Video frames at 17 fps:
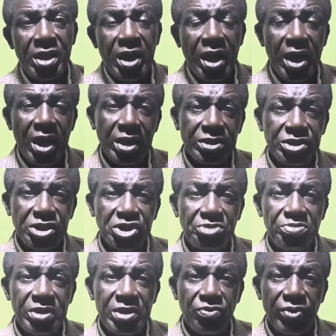in the
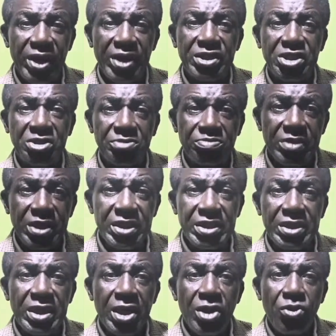spleen, where the
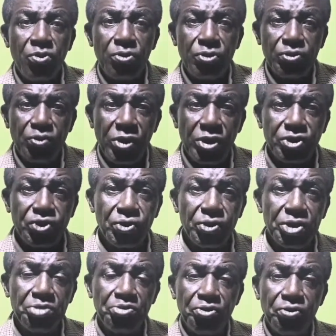spleen would want to
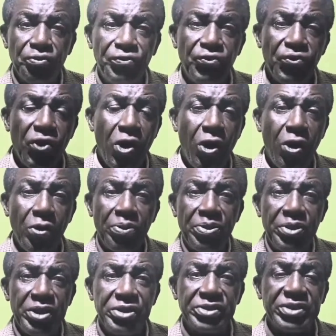remove all
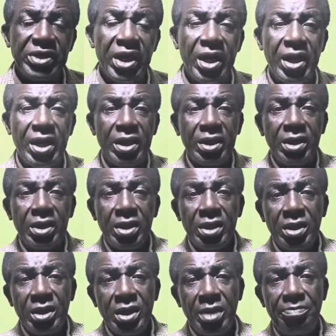these
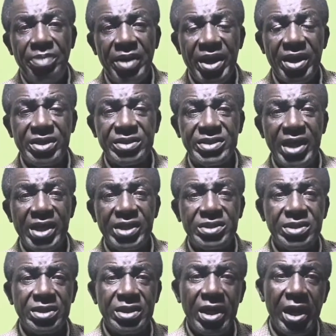
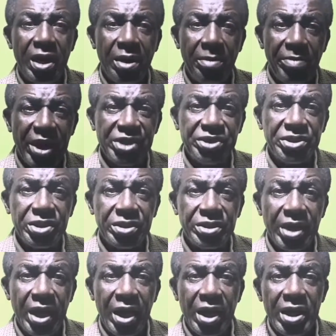parasites,
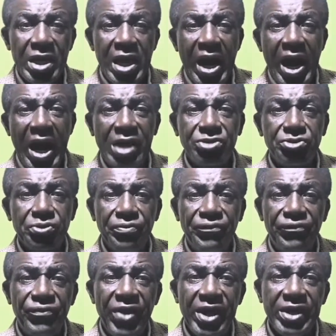bacteria, and you
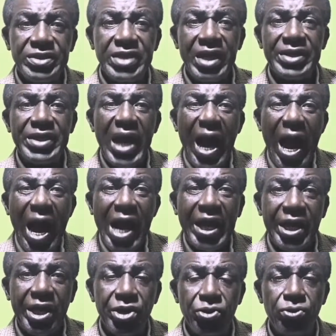find an
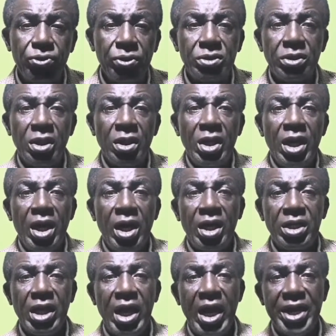acute
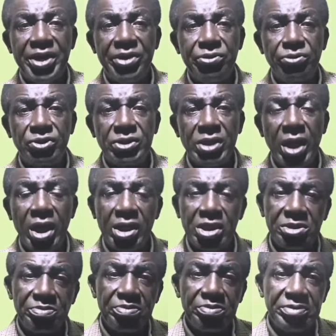
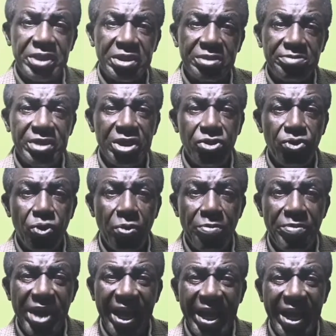
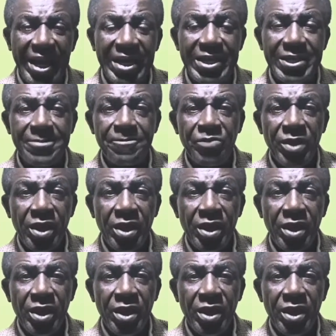splenomegaly,